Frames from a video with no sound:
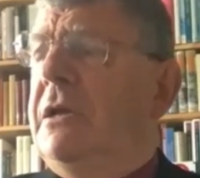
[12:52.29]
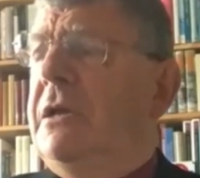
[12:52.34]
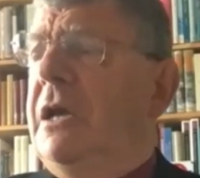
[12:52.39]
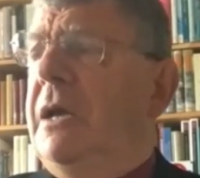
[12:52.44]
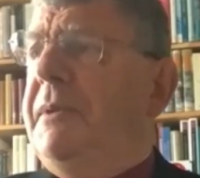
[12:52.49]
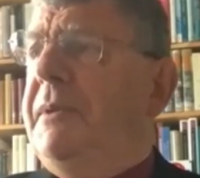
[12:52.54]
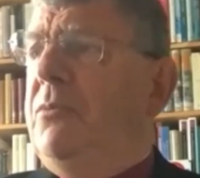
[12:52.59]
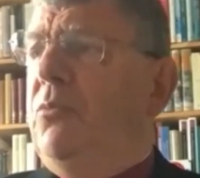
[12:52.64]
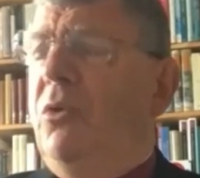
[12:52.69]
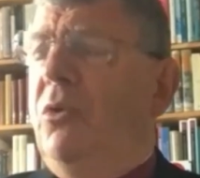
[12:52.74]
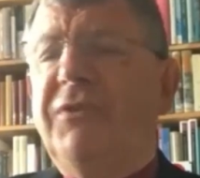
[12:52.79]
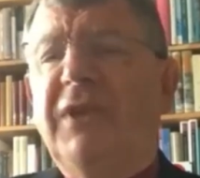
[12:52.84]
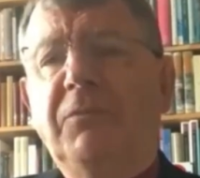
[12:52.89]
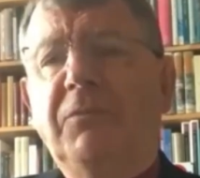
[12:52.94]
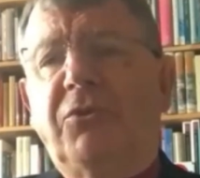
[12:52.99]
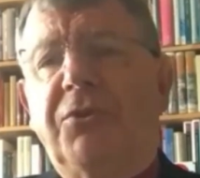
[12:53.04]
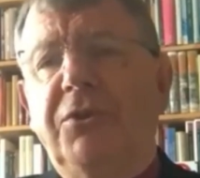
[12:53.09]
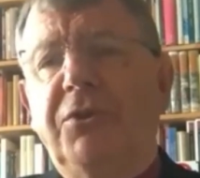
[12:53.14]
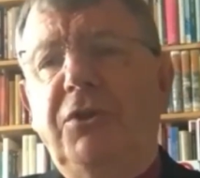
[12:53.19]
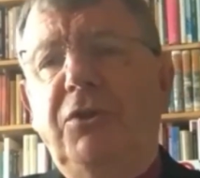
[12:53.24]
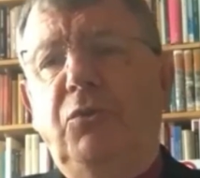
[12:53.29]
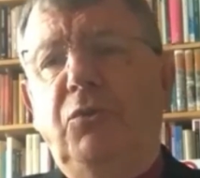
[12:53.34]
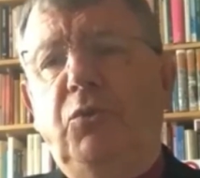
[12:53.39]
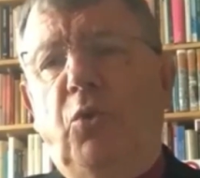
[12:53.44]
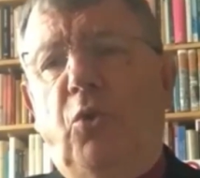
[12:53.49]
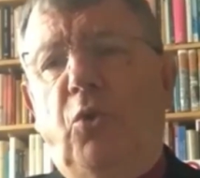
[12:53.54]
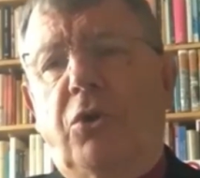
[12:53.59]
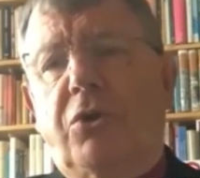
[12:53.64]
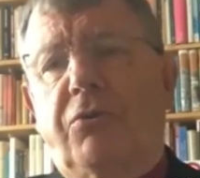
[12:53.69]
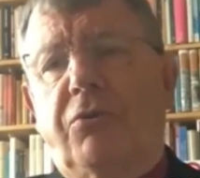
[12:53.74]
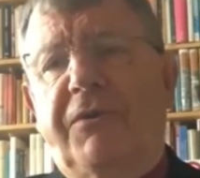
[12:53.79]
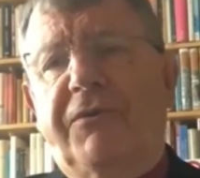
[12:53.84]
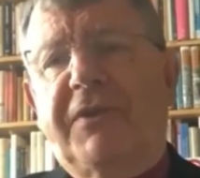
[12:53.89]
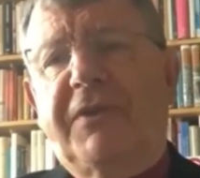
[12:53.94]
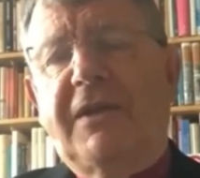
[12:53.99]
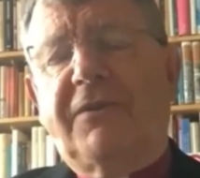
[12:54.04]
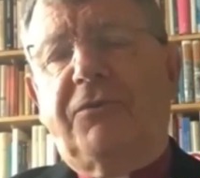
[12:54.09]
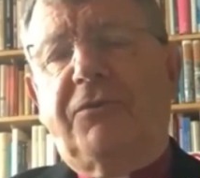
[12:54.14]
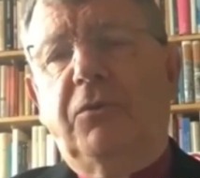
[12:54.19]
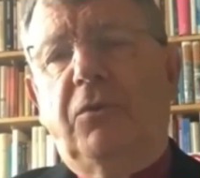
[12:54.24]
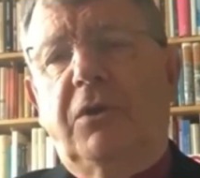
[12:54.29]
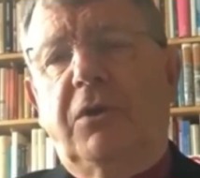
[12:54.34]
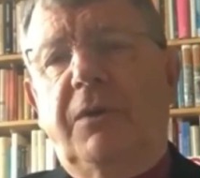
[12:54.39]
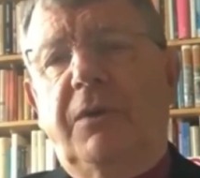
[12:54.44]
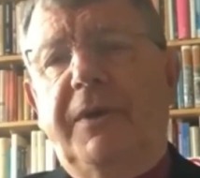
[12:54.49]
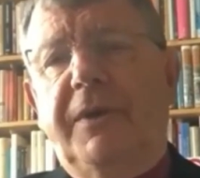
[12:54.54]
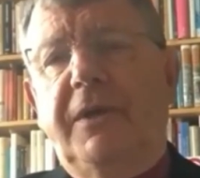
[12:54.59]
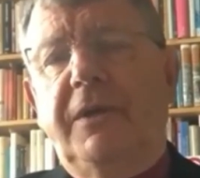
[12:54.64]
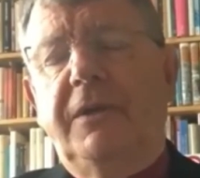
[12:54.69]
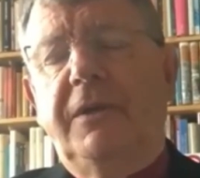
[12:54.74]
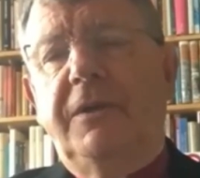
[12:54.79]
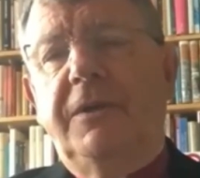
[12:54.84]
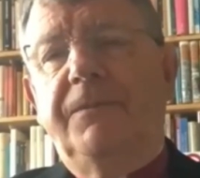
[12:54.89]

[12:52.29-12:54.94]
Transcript: I mean, what's happened to the New Yorker? Is that still going?